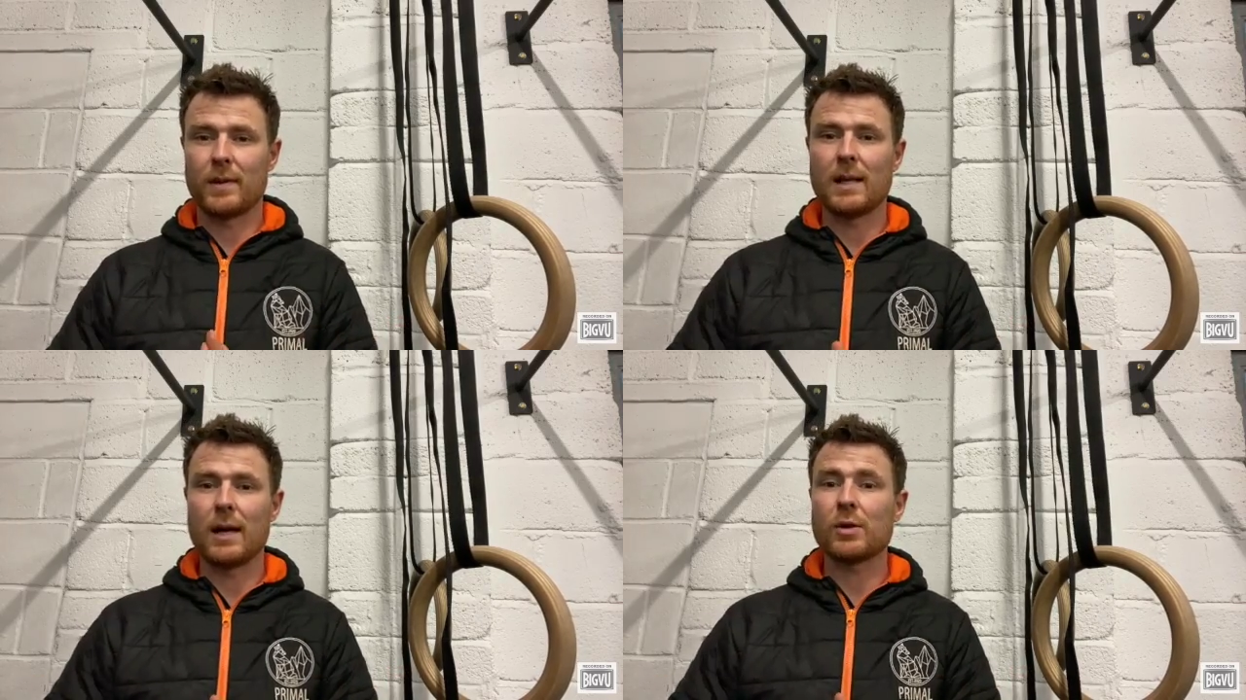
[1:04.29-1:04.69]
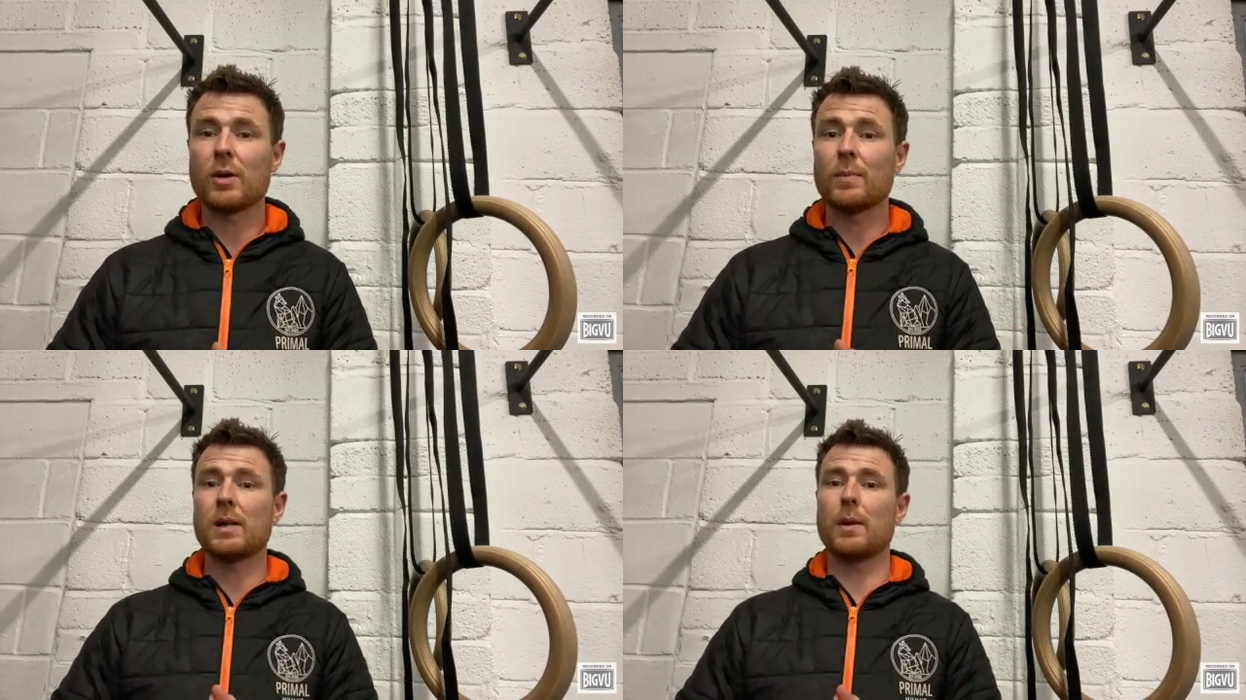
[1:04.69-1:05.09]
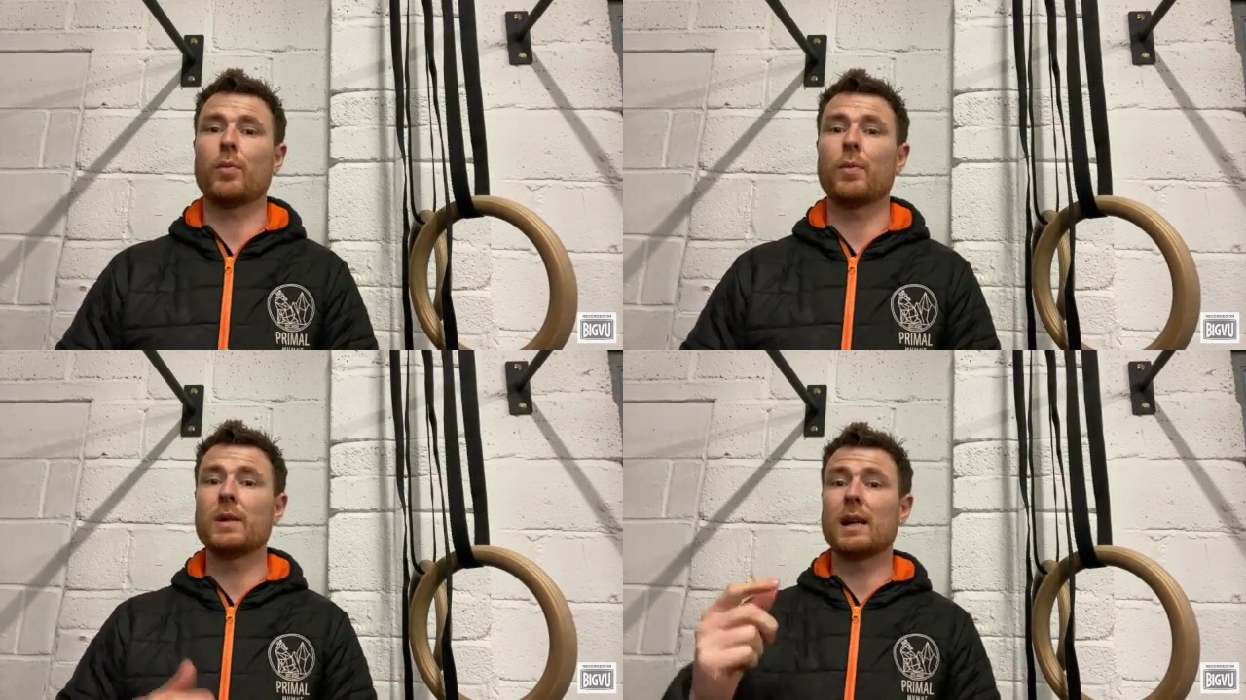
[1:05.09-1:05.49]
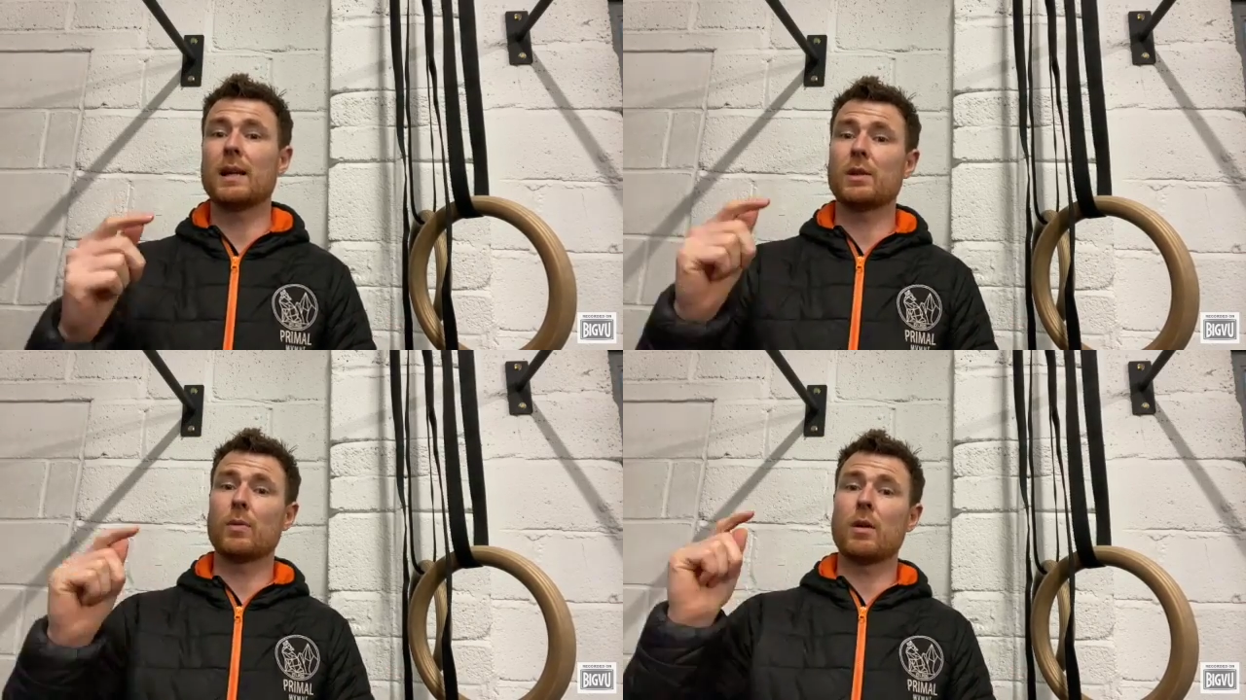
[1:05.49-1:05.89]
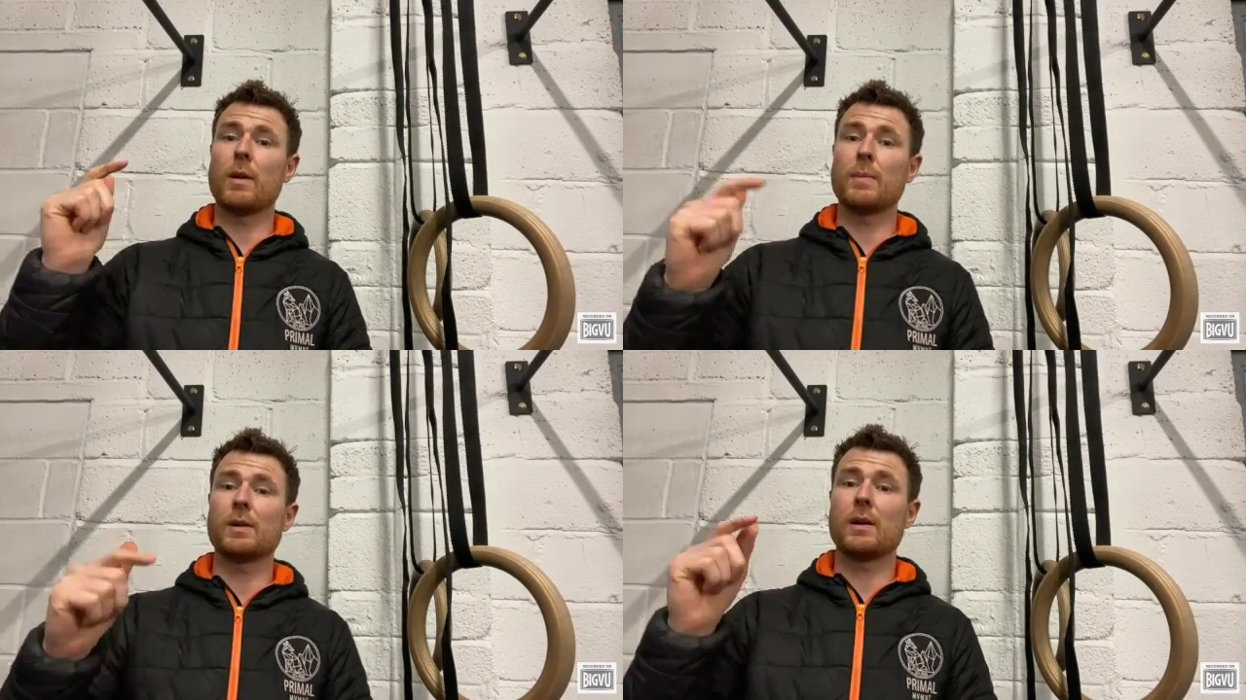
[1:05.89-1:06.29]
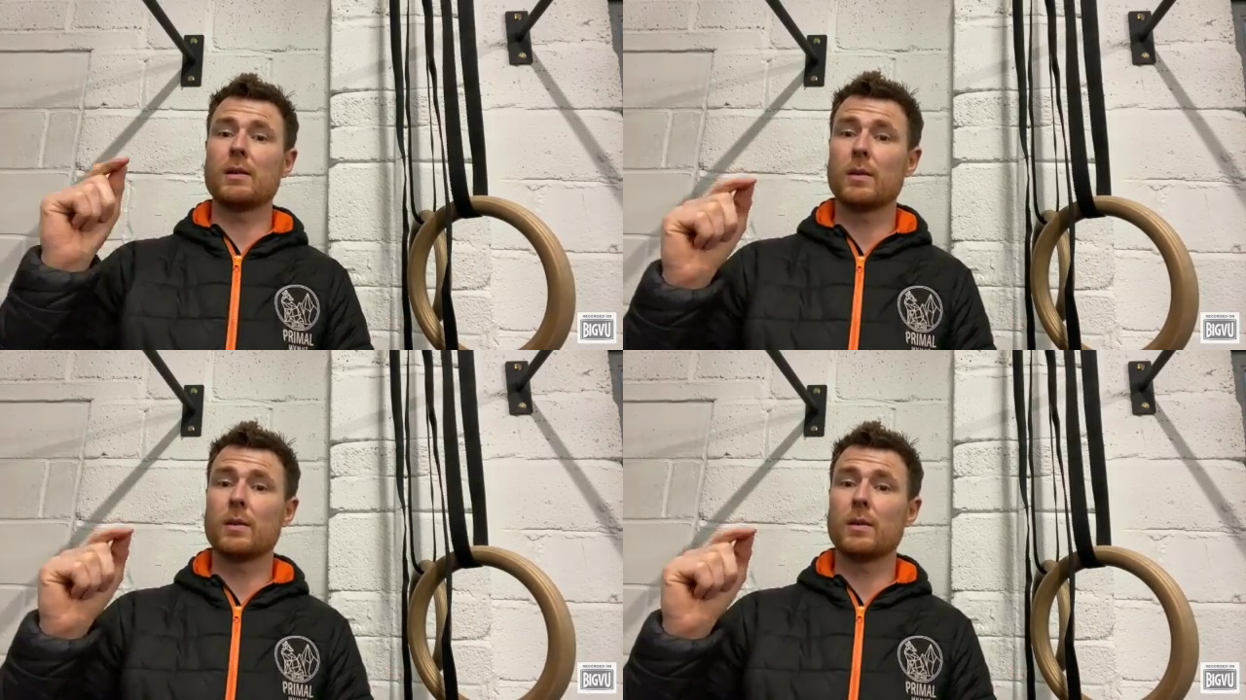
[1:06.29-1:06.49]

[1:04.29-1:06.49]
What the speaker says: Now, top tip will be to head to our website,